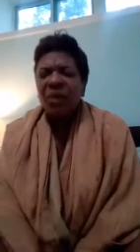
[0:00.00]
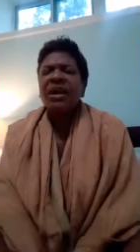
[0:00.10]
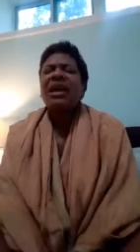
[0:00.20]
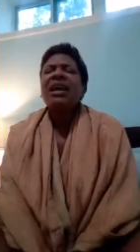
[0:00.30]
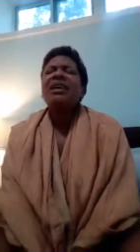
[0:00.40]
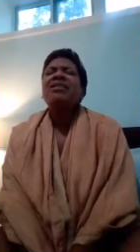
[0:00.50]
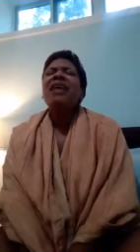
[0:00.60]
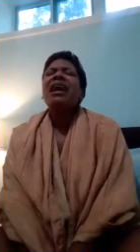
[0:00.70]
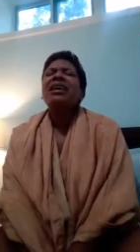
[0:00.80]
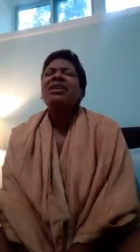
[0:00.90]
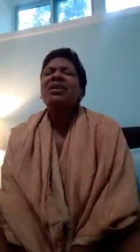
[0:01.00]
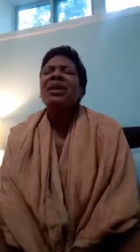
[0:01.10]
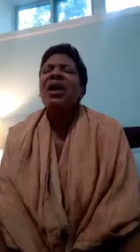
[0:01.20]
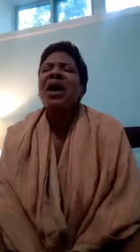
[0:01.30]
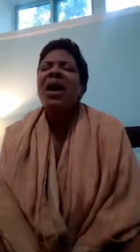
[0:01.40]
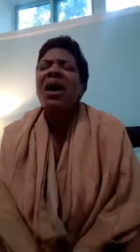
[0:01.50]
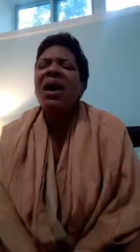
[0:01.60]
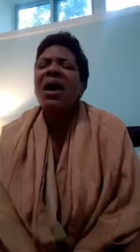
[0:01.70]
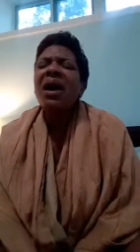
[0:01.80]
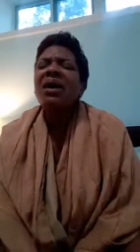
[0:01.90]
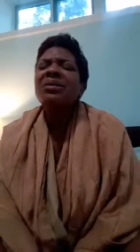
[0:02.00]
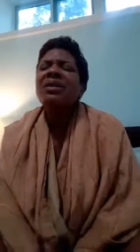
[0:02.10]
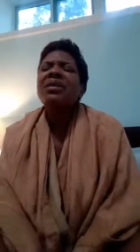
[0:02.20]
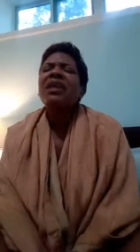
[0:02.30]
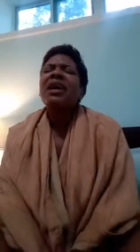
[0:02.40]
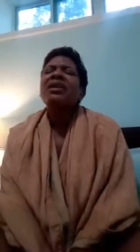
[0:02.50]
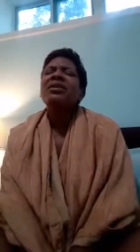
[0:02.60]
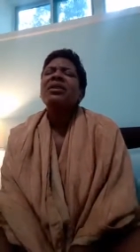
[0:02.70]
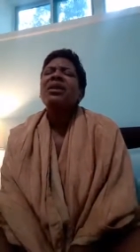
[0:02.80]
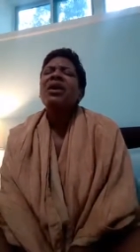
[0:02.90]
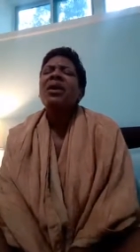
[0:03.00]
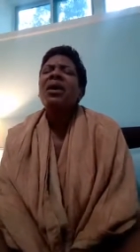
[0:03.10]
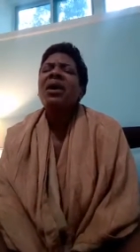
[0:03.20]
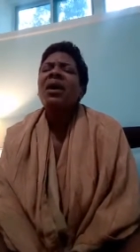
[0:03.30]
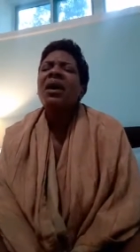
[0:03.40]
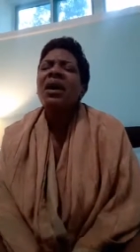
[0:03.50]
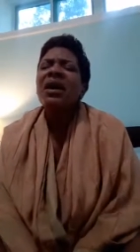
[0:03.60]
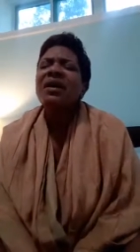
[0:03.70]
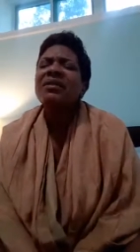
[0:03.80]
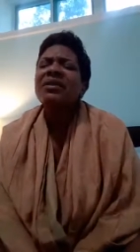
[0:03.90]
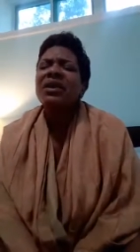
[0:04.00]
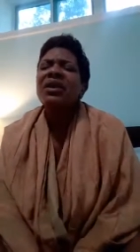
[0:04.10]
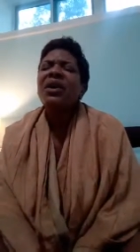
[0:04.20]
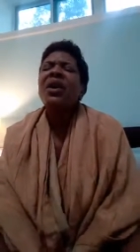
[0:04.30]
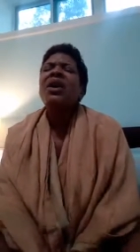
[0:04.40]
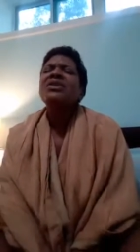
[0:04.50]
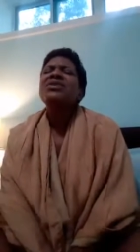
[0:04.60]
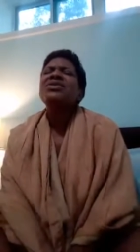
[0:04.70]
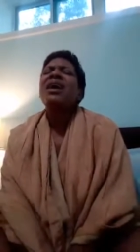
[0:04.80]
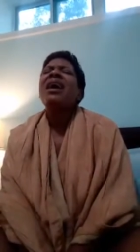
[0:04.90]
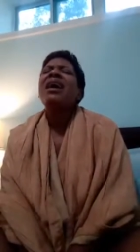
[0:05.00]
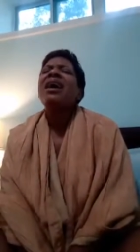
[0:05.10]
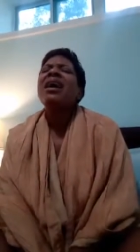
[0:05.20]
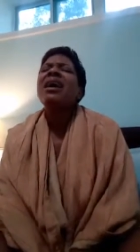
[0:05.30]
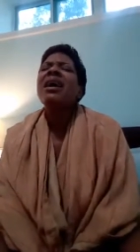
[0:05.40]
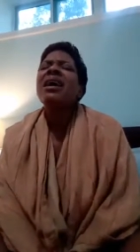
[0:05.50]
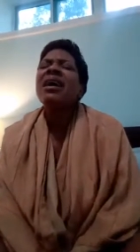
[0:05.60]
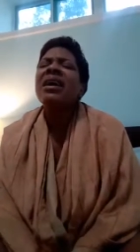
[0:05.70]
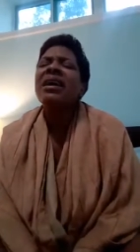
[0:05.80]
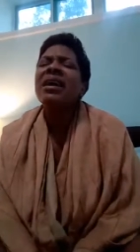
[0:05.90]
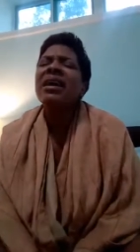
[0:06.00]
We thank you, Lord. We thank you, Lord, for your strength.